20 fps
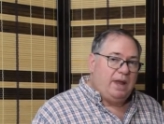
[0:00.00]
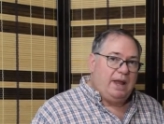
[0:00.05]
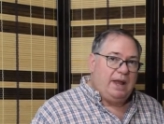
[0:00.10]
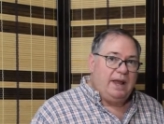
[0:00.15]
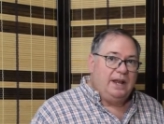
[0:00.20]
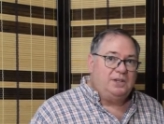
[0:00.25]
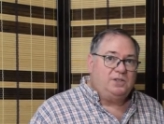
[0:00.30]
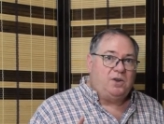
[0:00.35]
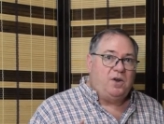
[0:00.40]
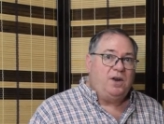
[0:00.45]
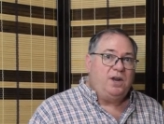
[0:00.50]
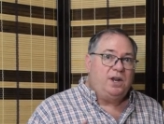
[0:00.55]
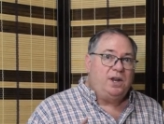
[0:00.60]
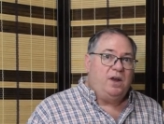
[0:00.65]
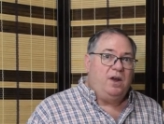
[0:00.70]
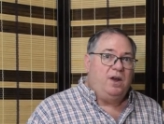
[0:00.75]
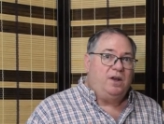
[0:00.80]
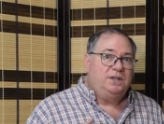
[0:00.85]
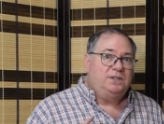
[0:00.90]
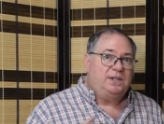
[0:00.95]
it's going to
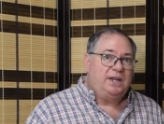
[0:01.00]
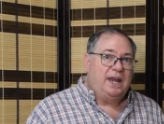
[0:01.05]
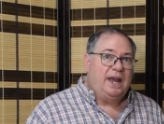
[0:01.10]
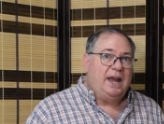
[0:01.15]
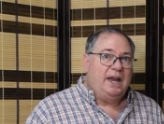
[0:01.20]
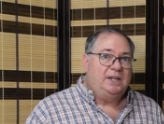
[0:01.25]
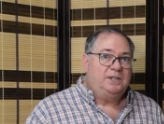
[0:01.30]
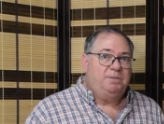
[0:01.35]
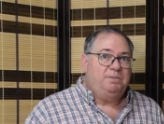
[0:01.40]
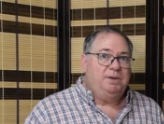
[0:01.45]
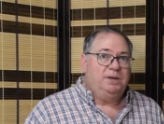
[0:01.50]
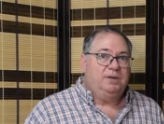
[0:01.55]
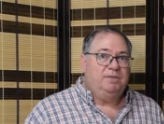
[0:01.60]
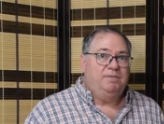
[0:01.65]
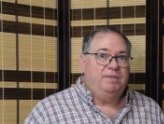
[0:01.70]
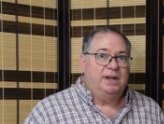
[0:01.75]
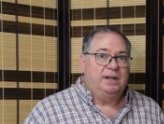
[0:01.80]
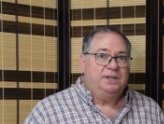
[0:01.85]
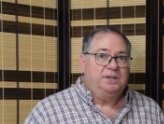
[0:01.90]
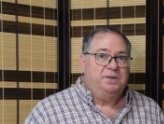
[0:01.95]
cause the Casimir
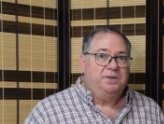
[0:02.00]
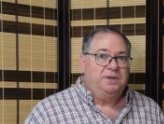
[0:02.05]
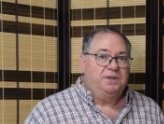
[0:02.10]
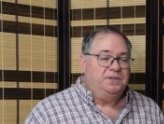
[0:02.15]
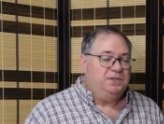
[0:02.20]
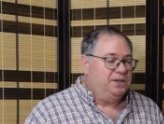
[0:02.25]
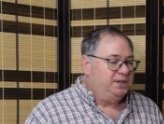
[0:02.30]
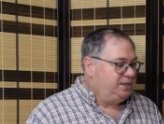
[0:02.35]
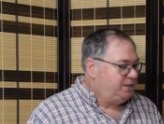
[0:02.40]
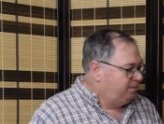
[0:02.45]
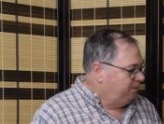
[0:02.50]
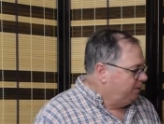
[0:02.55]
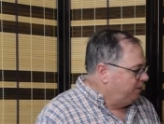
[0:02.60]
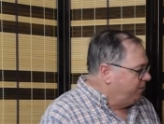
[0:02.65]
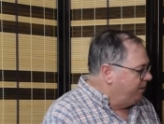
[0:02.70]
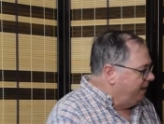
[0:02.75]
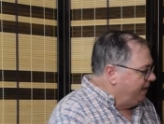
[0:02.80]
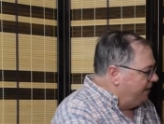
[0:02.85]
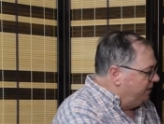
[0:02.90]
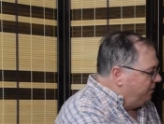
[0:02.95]
effect to exist
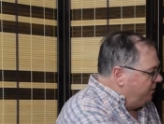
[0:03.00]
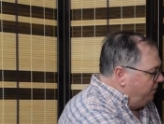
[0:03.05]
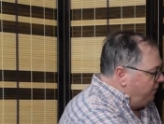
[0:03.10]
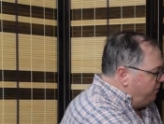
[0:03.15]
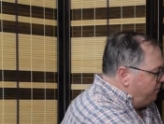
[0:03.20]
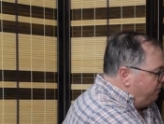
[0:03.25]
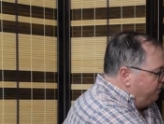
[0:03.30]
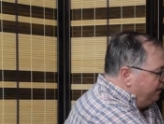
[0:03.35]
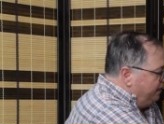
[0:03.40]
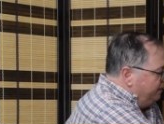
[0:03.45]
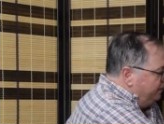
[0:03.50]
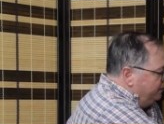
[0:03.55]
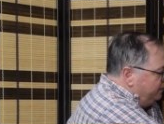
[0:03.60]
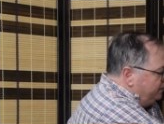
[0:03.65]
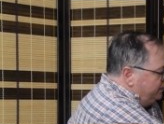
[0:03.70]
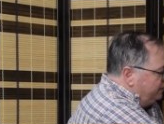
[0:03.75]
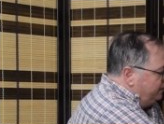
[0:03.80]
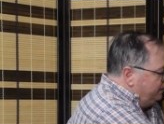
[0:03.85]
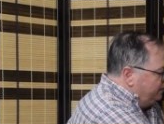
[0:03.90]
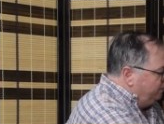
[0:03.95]
between two
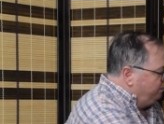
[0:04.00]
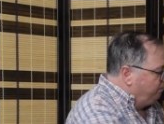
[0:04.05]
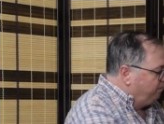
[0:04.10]
spheres.